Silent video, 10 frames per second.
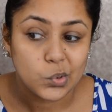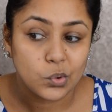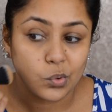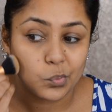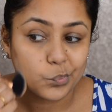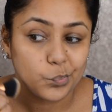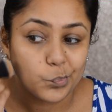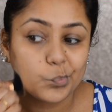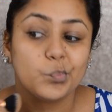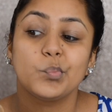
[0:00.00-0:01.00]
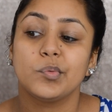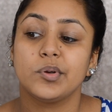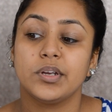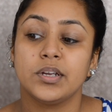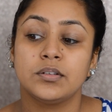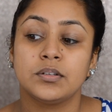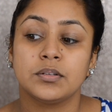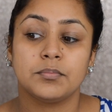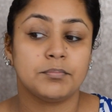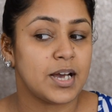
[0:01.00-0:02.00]
So it
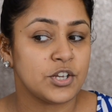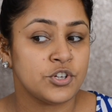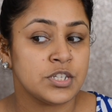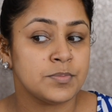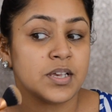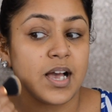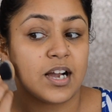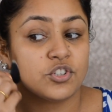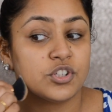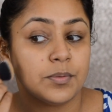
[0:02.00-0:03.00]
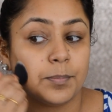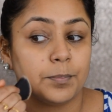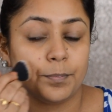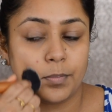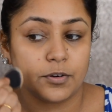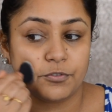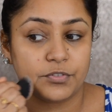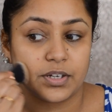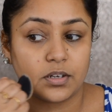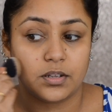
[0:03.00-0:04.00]
matches me actually
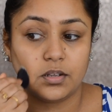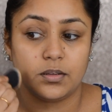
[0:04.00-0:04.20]
perfectly.